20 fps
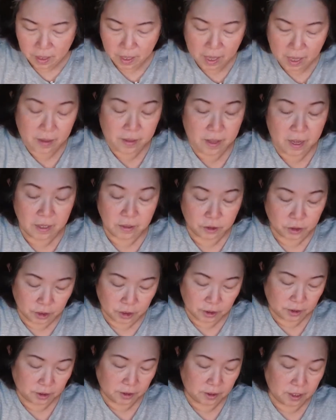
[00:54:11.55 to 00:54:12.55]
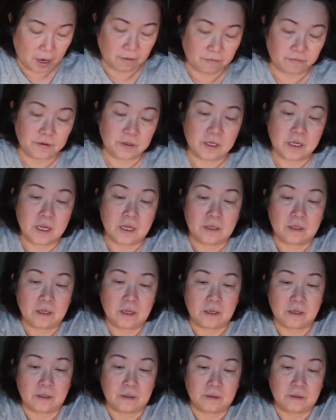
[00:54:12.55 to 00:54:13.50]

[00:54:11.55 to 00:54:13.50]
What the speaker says: And then just stuff it in here.